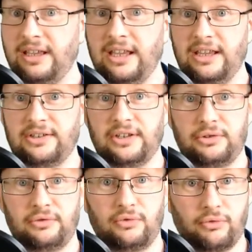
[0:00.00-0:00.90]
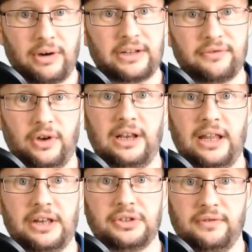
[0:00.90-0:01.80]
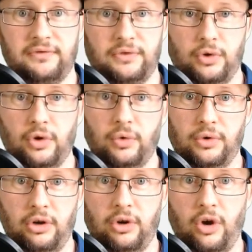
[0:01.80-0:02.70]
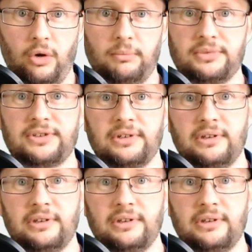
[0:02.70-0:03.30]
is a direct violation of google.com's